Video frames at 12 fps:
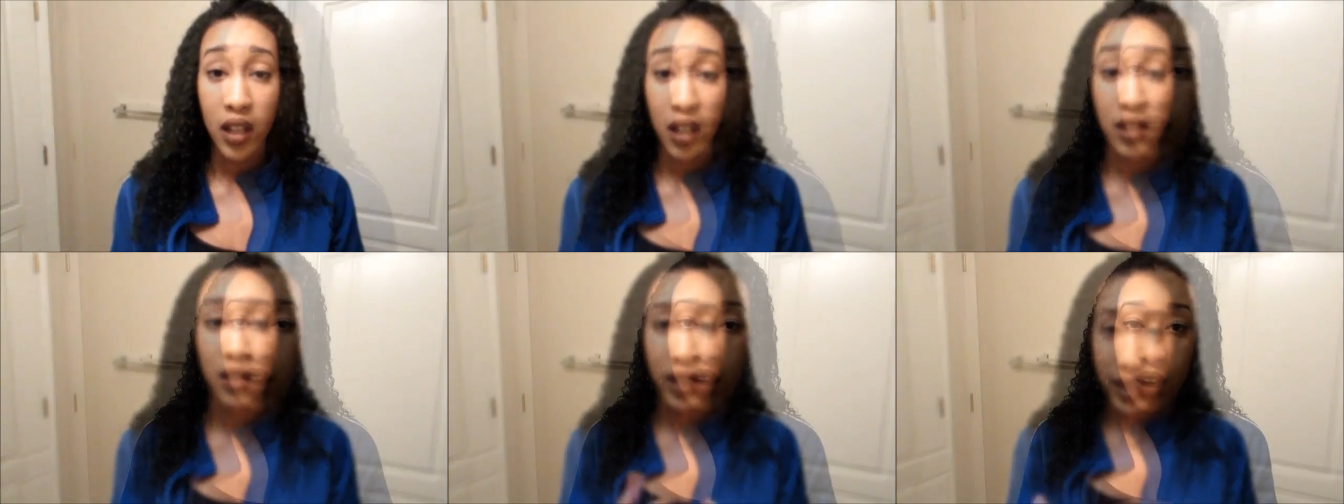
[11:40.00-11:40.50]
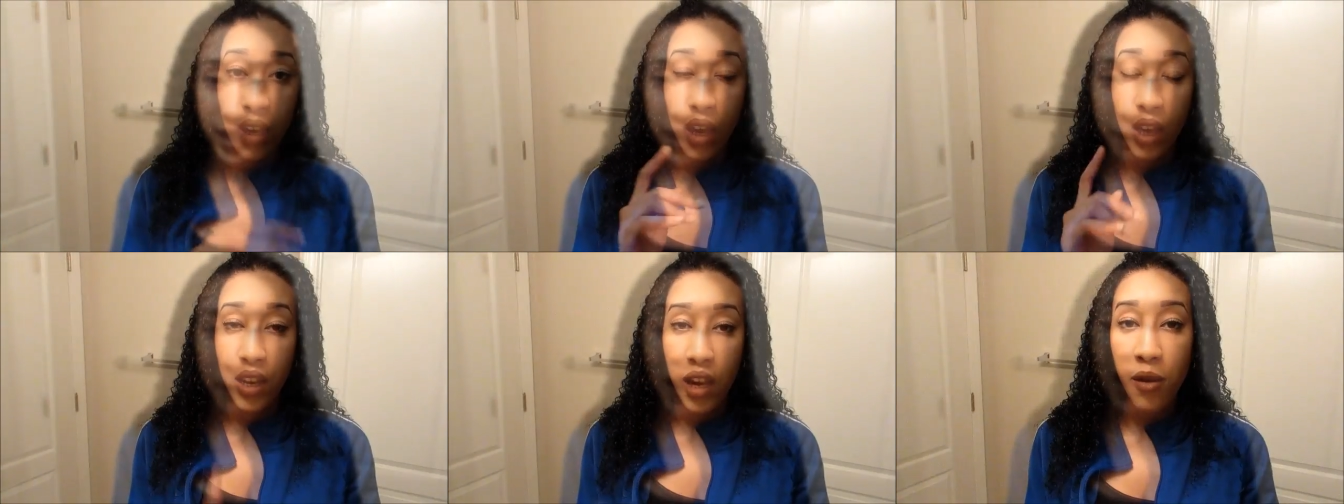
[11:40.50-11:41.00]
until that time.
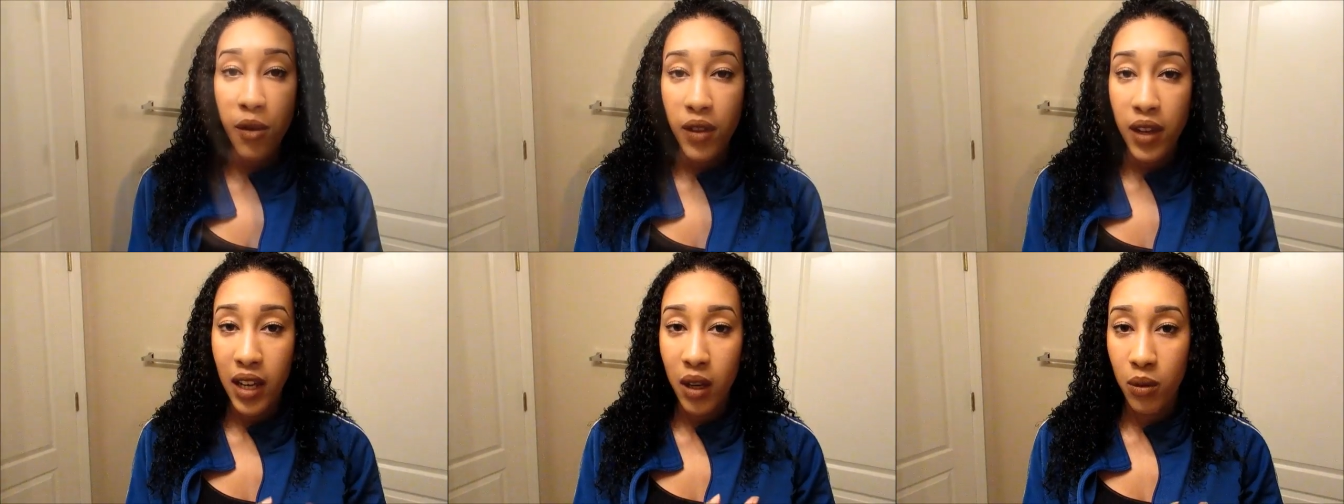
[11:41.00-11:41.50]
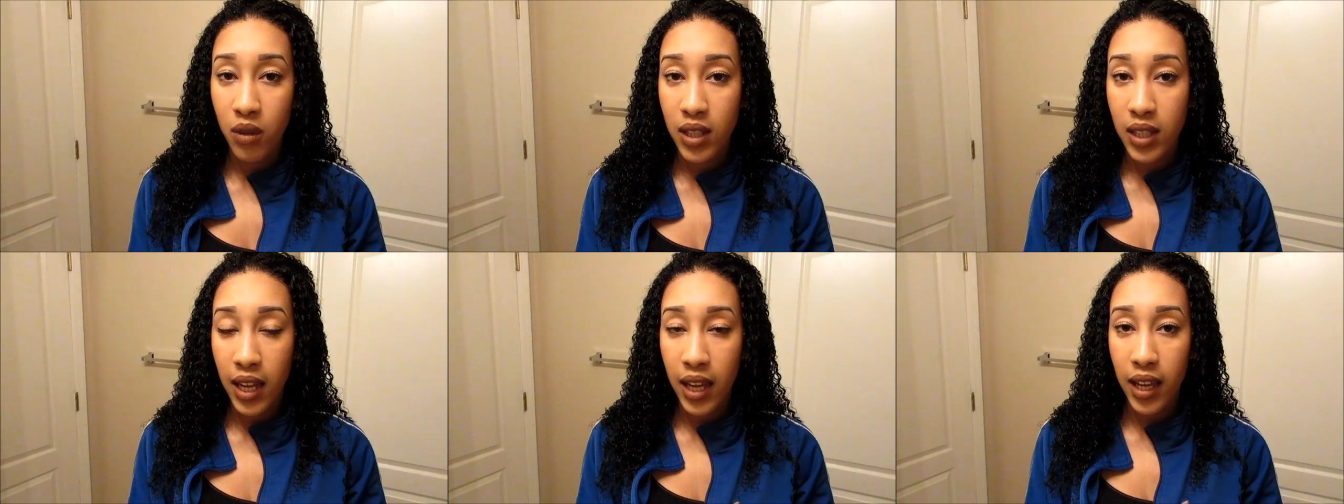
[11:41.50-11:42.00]
Another thing I will
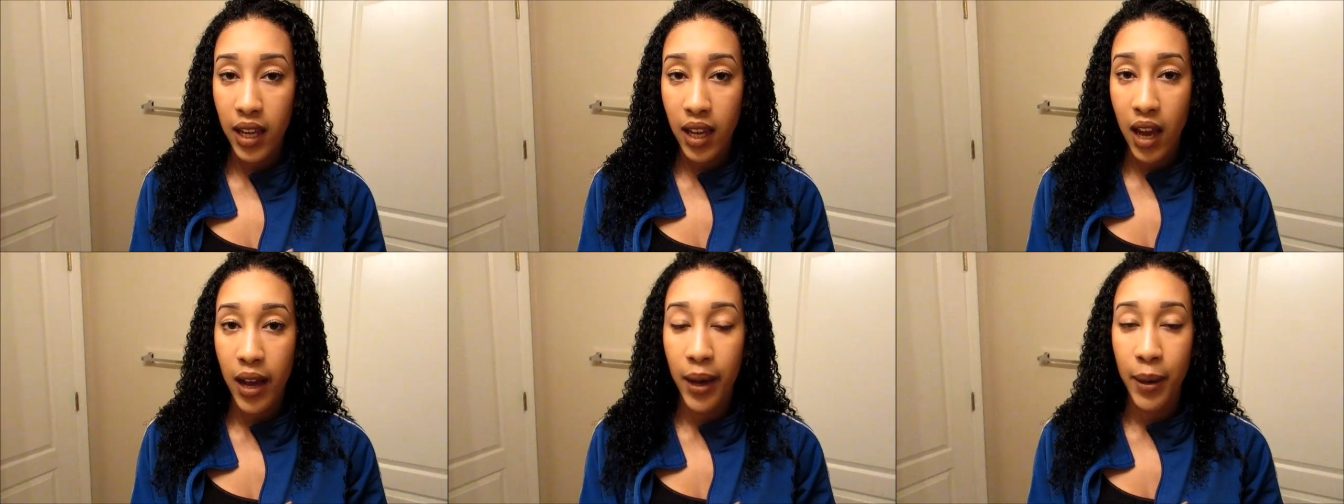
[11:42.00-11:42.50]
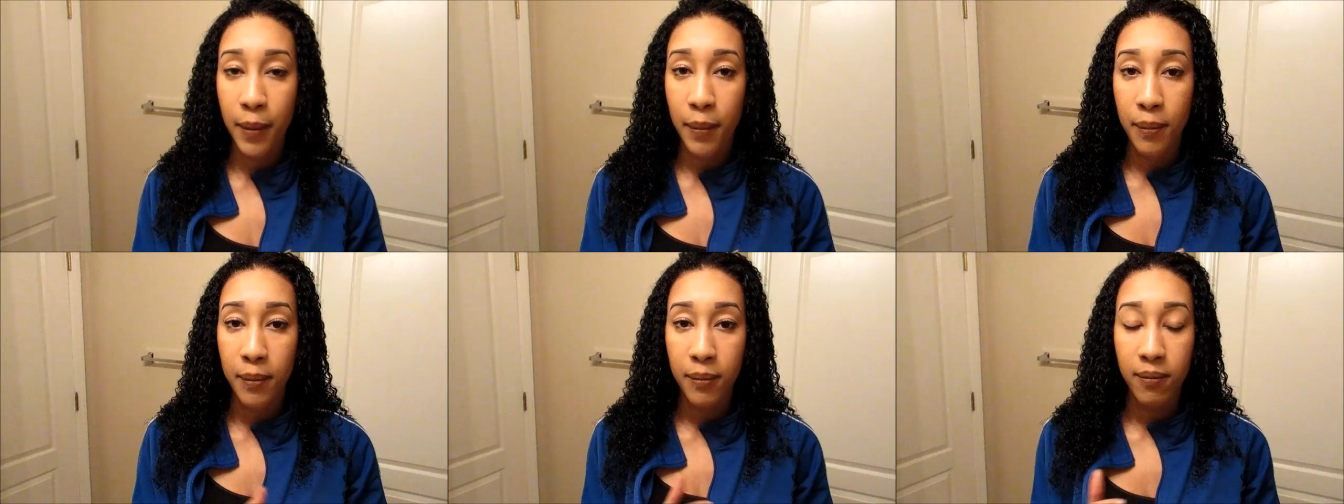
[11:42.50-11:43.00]
say,
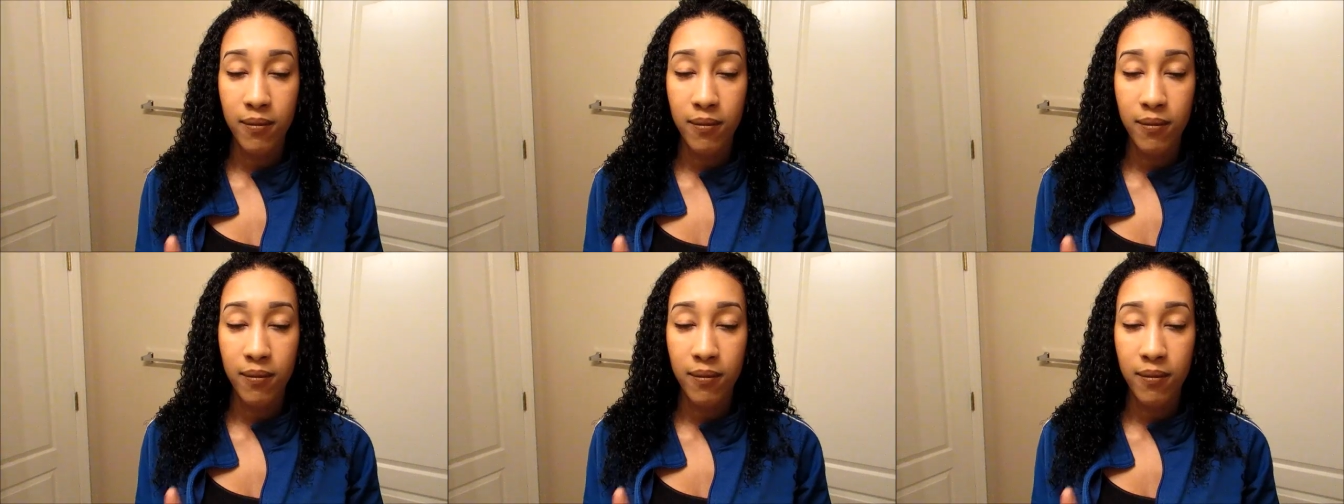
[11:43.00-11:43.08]
I'm